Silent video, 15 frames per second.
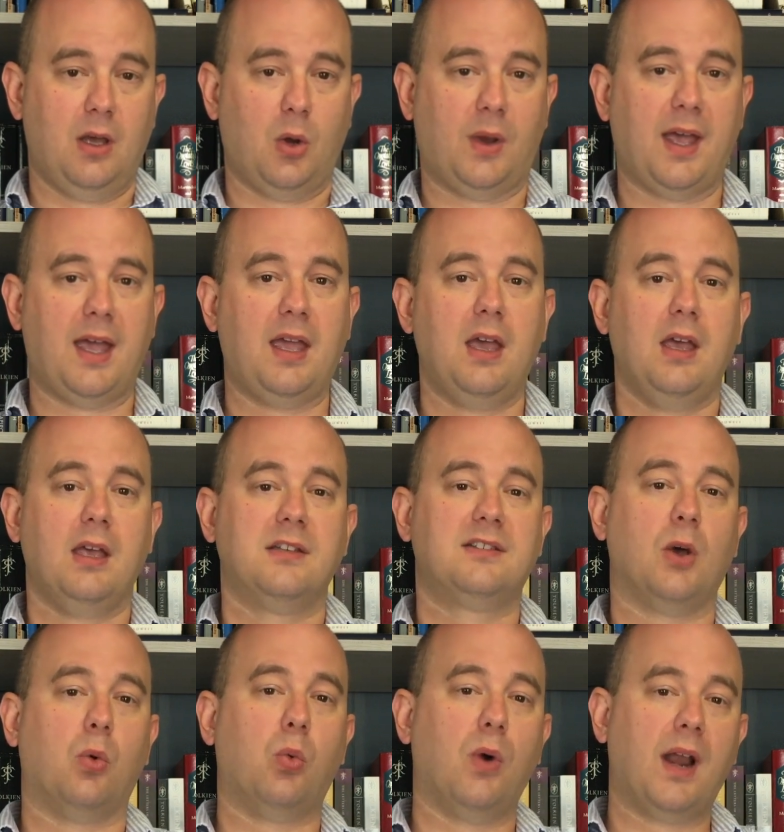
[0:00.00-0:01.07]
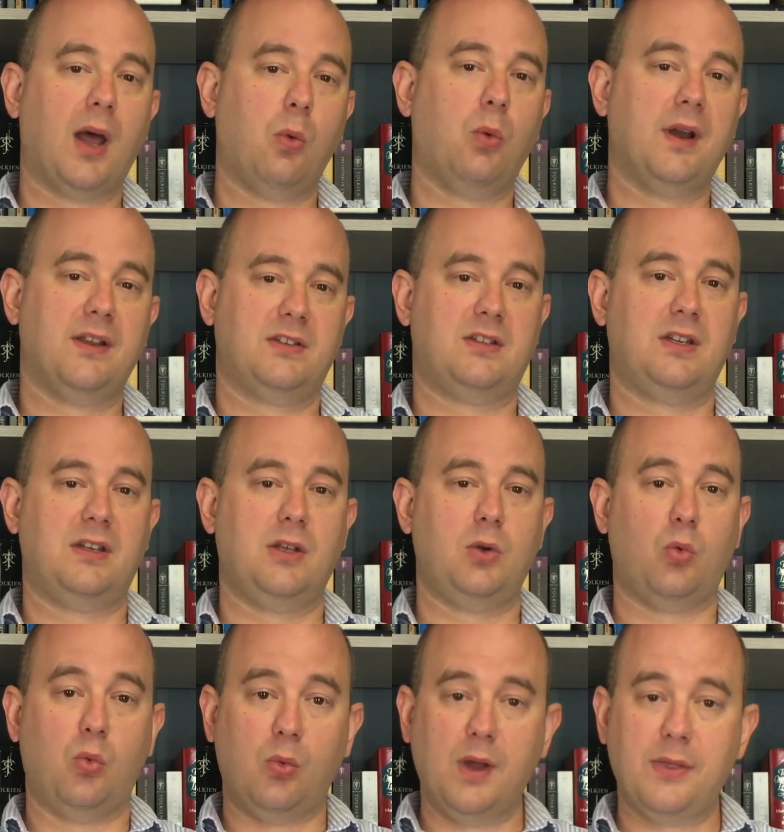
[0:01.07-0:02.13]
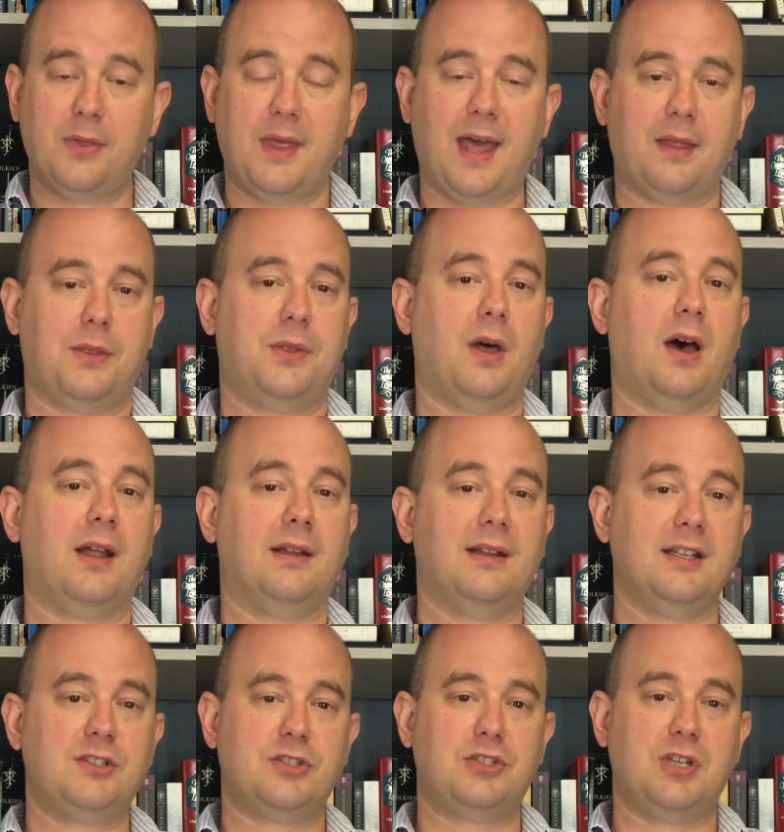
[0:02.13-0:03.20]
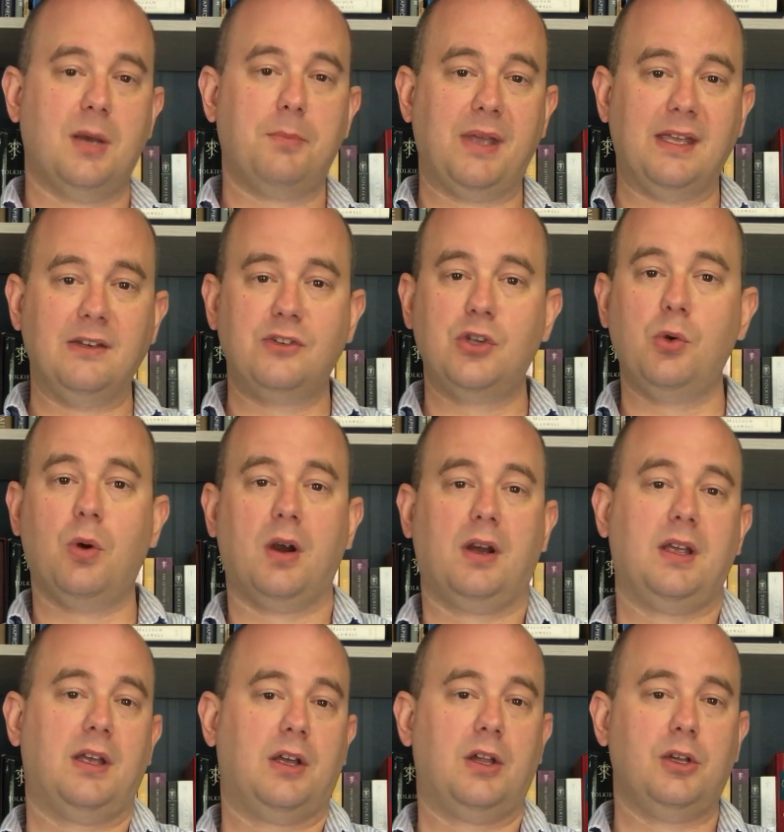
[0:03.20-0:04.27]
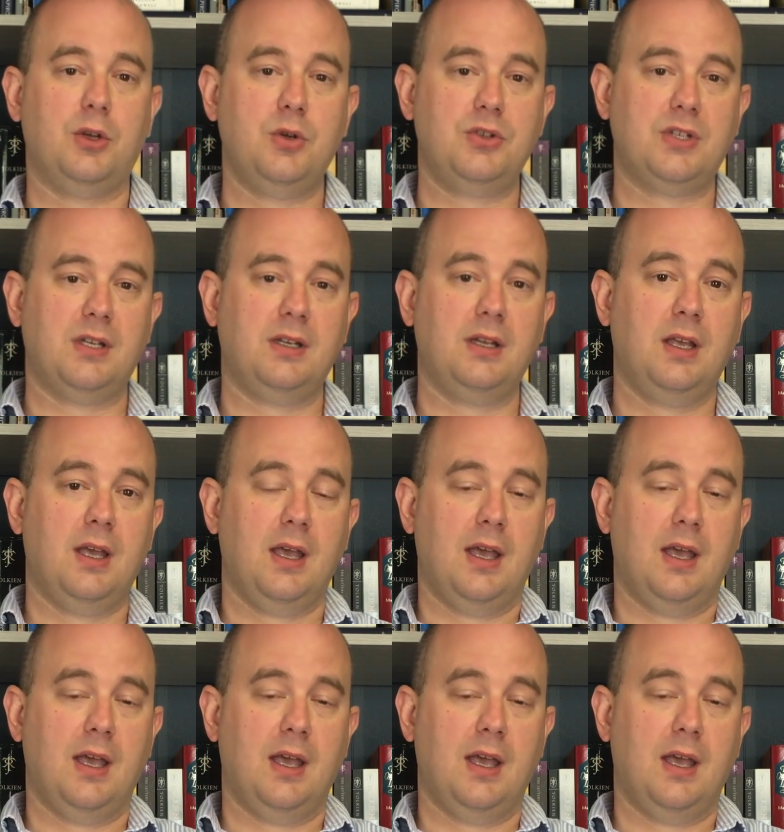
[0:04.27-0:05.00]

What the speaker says: Okay, so what I want us to do with that thought, let's jump into our conclusion.